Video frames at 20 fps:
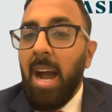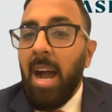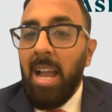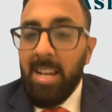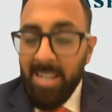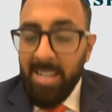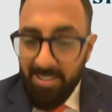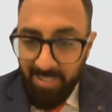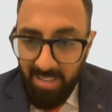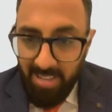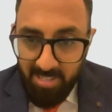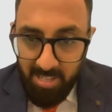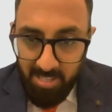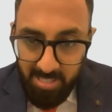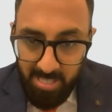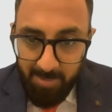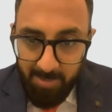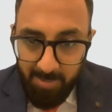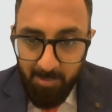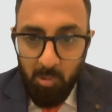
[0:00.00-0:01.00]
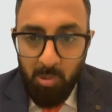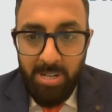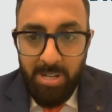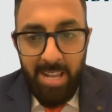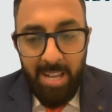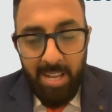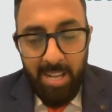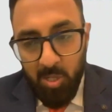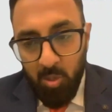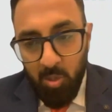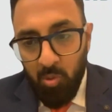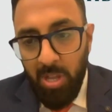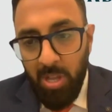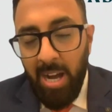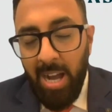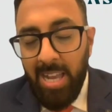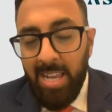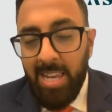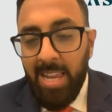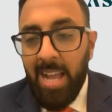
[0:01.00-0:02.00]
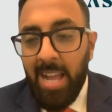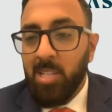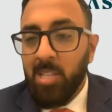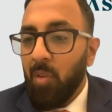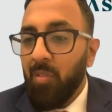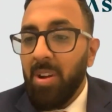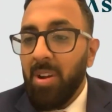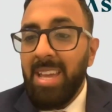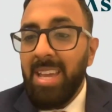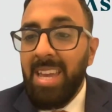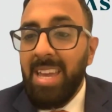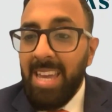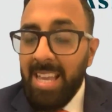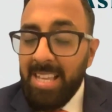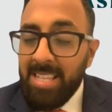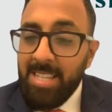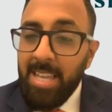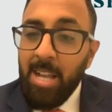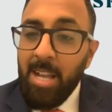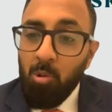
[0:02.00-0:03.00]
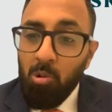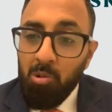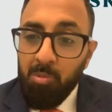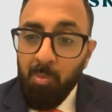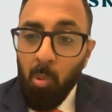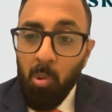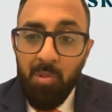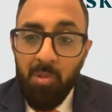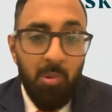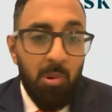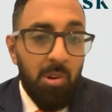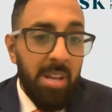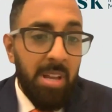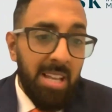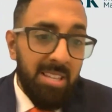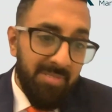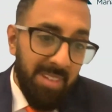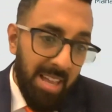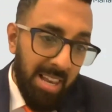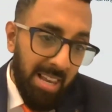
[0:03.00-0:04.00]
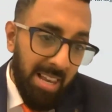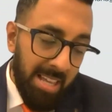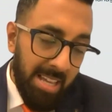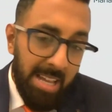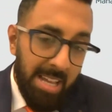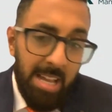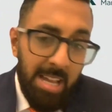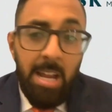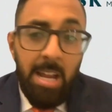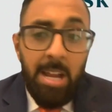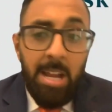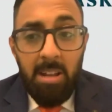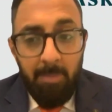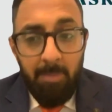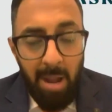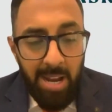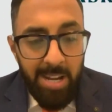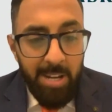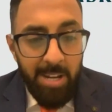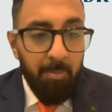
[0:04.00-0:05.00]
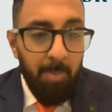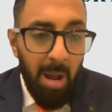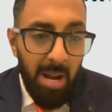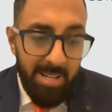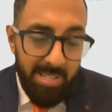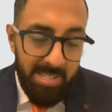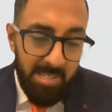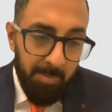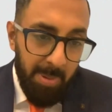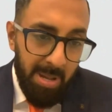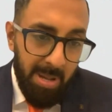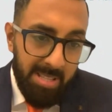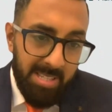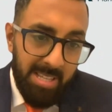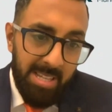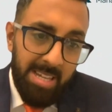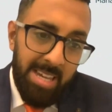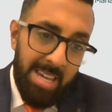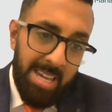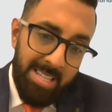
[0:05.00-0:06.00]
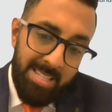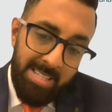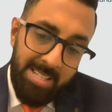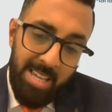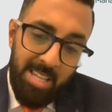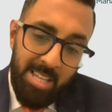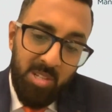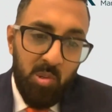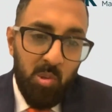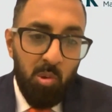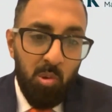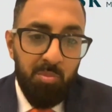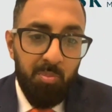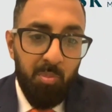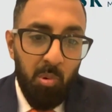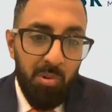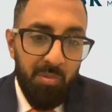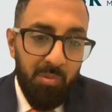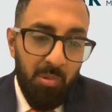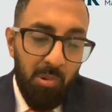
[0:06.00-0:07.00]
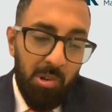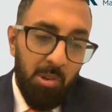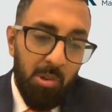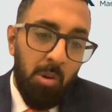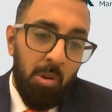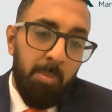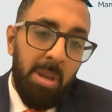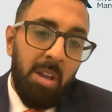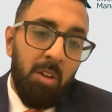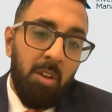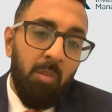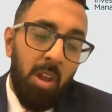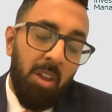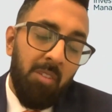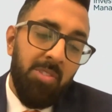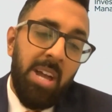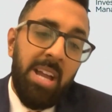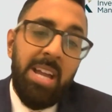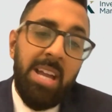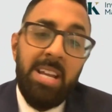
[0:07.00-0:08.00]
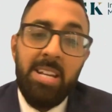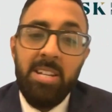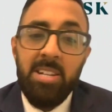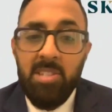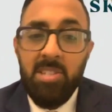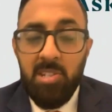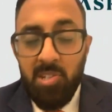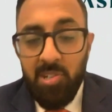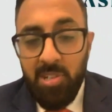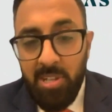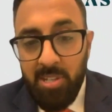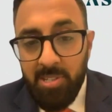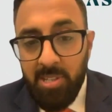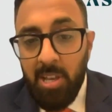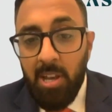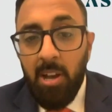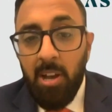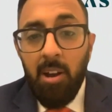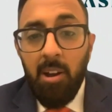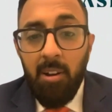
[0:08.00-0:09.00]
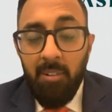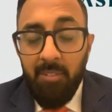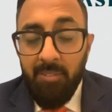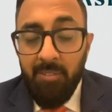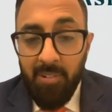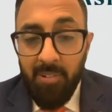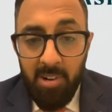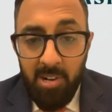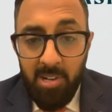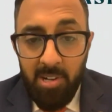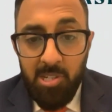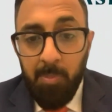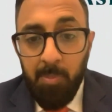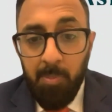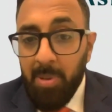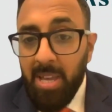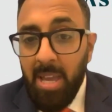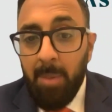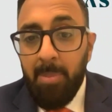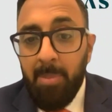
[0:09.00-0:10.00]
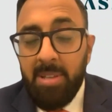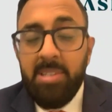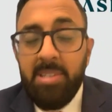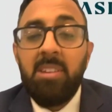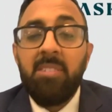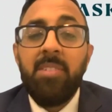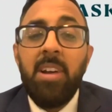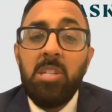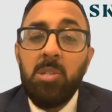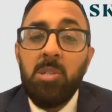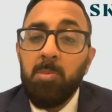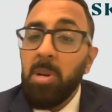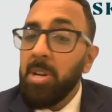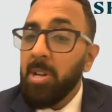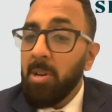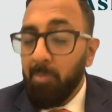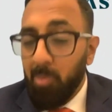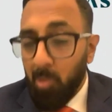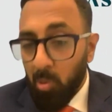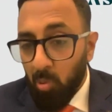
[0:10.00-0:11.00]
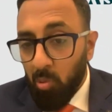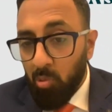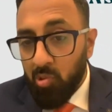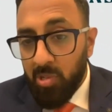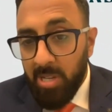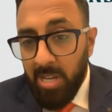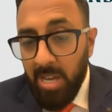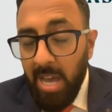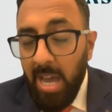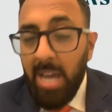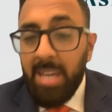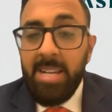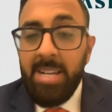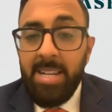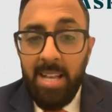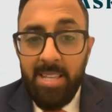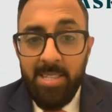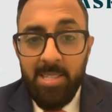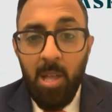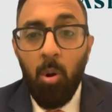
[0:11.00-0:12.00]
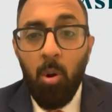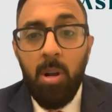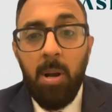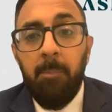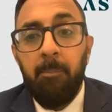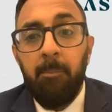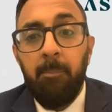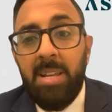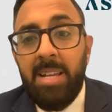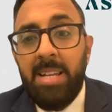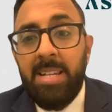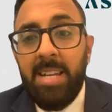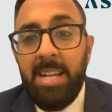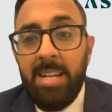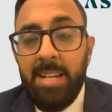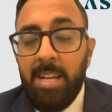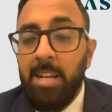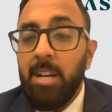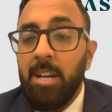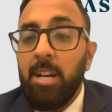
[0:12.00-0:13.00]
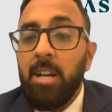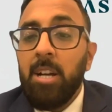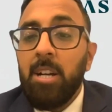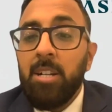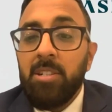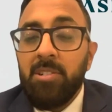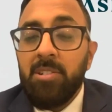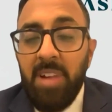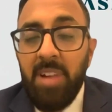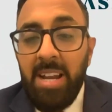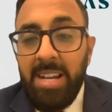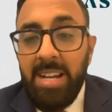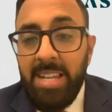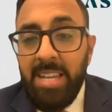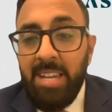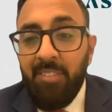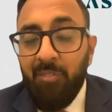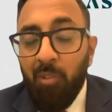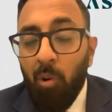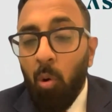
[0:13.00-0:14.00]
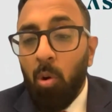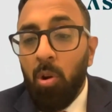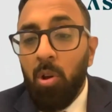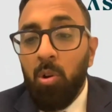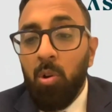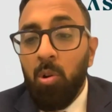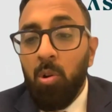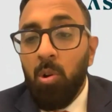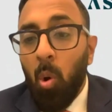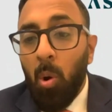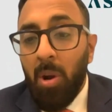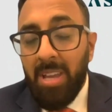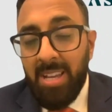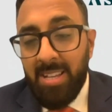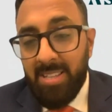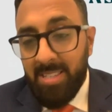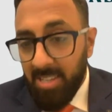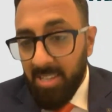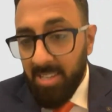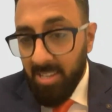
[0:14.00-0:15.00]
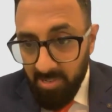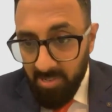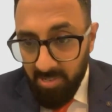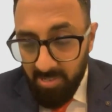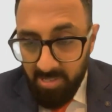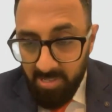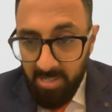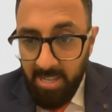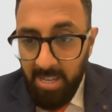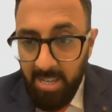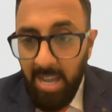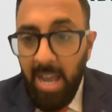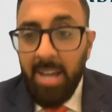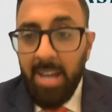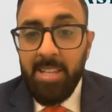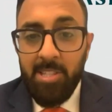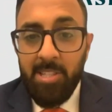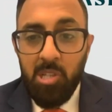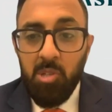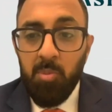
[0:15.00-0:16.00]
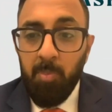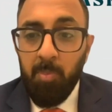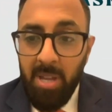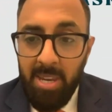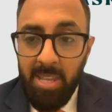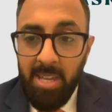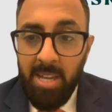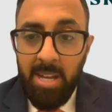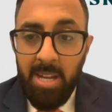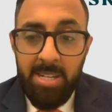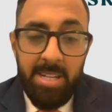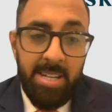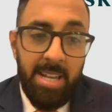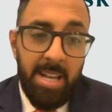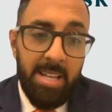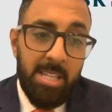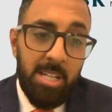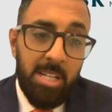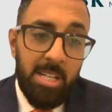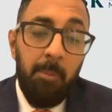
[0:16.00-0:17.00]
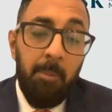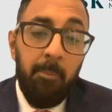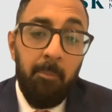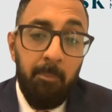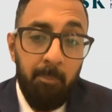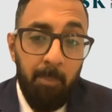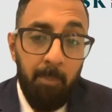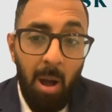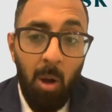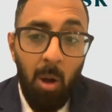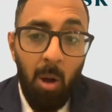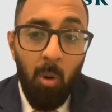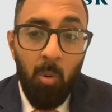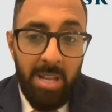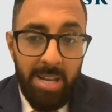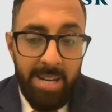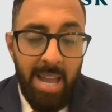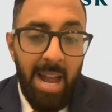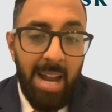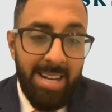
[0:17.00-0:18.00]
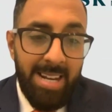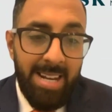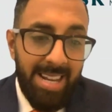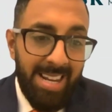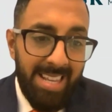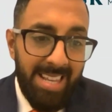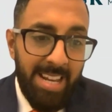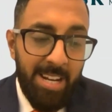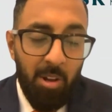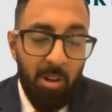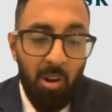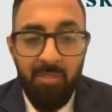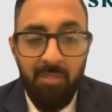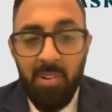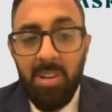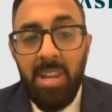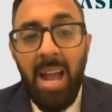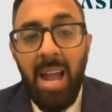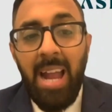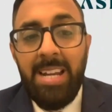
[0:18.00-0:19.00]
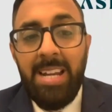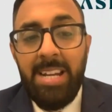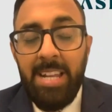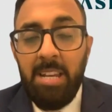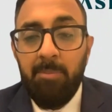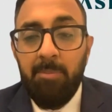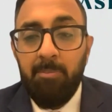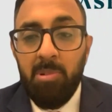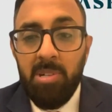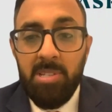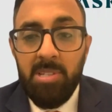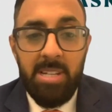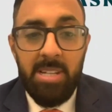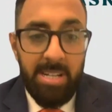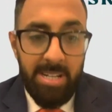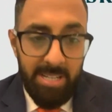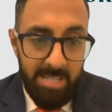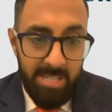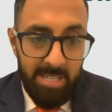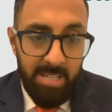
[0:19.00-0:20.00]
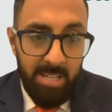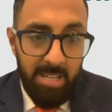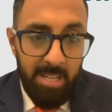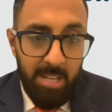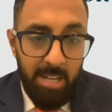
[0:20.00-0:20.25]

I'll request Sandeep to take us through the highlights of our ASK growth portfolio as well. Remind you participants, ASK's growth portfolio being one of the industry's first PMS investment approach, and it has now completed 24 glorious years. And in this period, it has compounded at a rate of 19%.